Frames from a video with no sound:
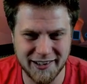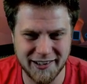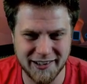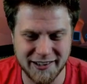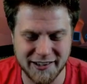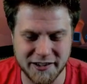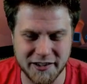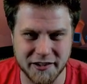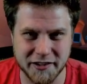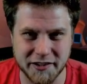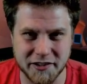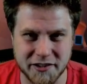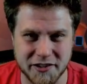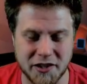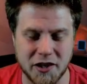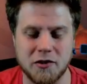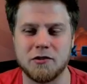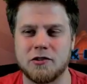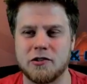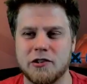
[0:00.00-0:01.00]
till there's
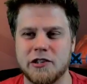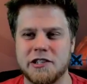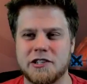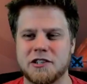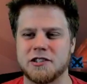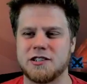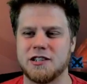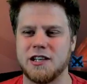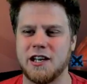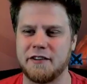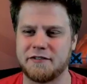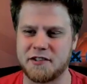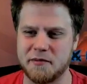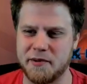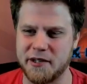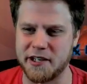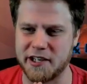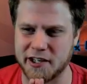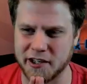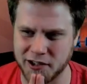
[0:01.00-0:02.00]
no creatures left to
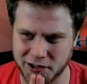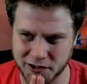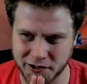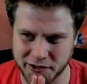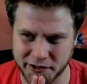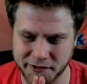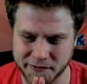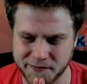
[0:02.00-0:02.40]
be killed.